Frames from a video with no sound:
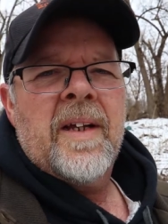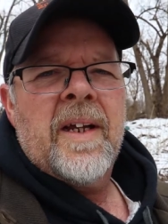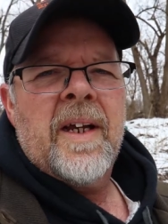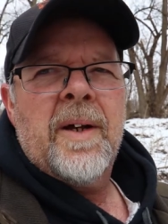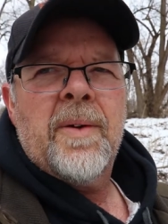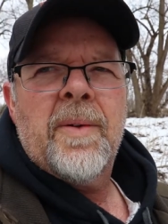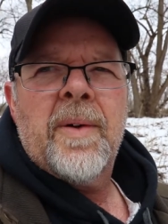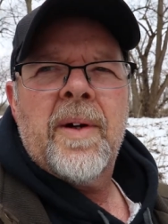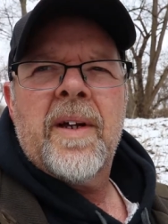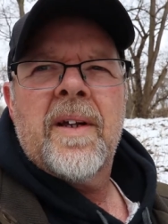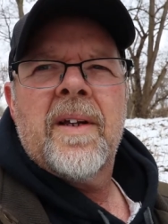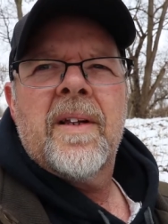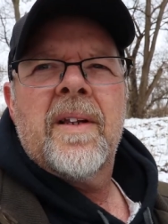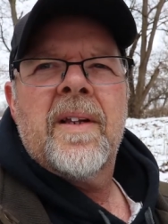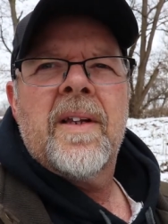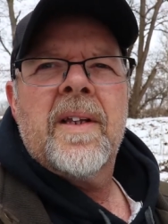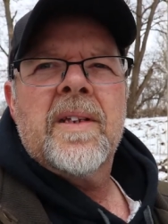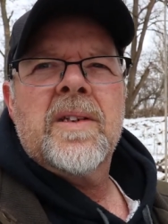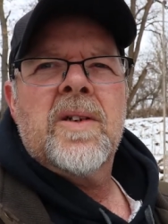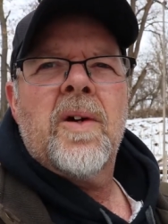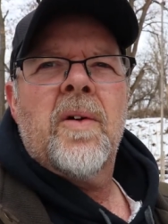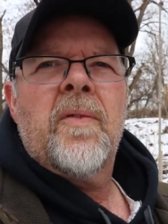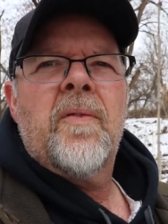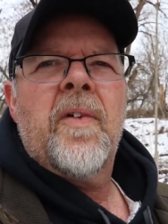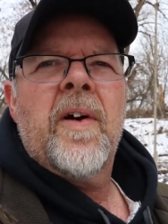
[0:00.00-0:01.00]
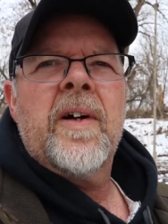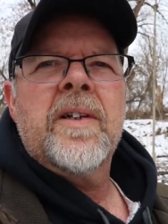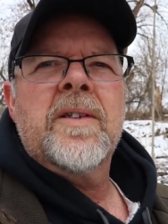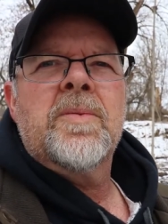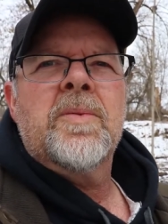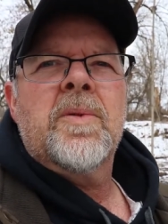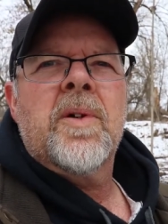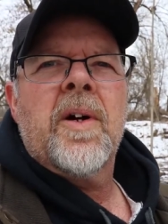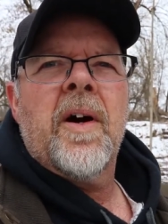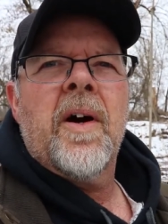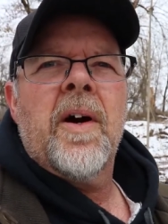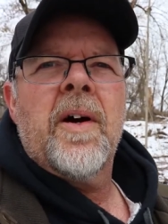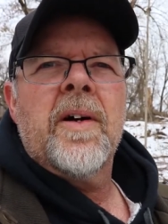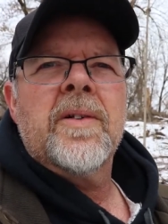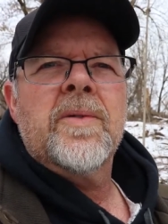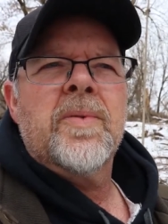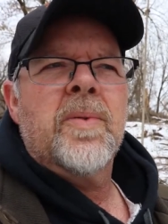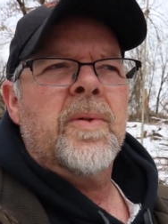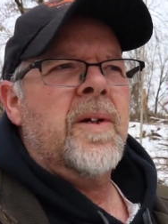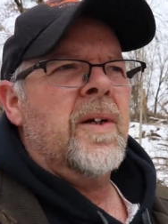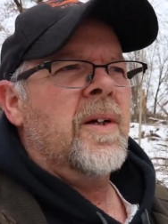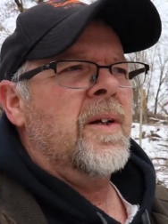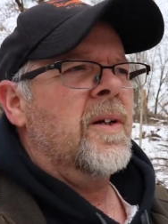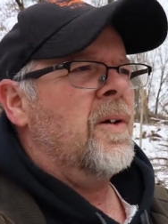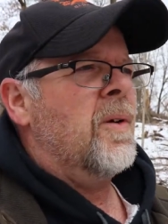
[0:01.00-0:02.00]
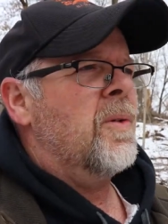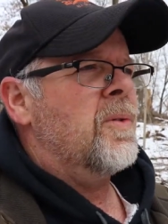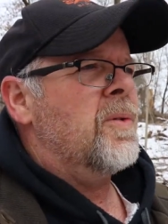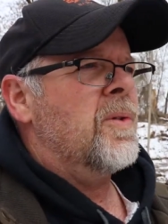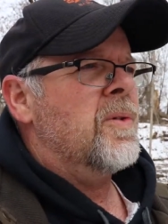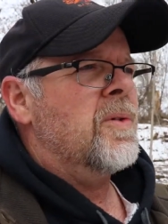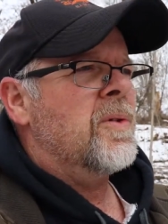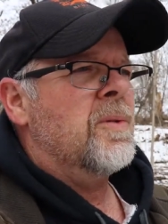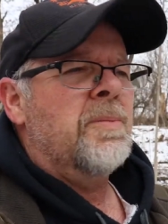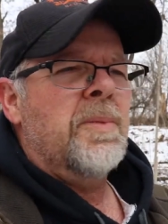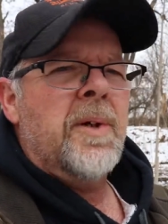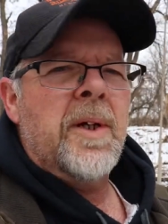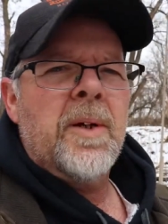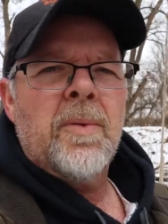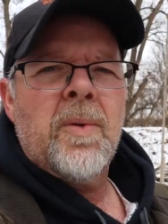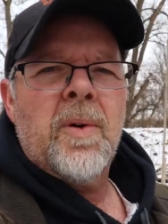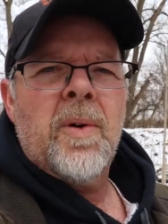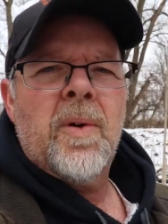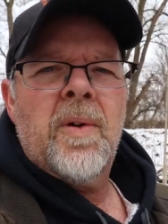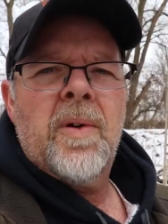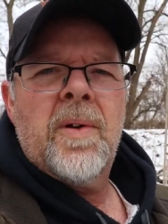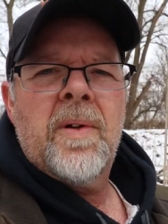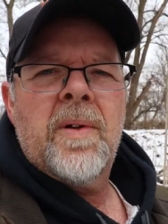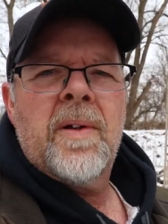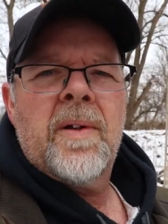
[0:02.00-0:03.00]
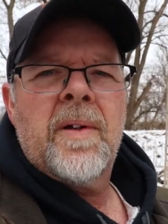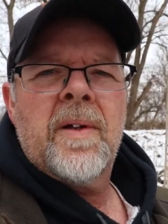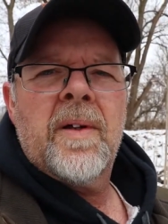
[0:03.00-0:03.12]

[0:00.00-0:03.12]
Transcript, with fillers: Anyway, let's go find some cars. We're going to go do some B-roll.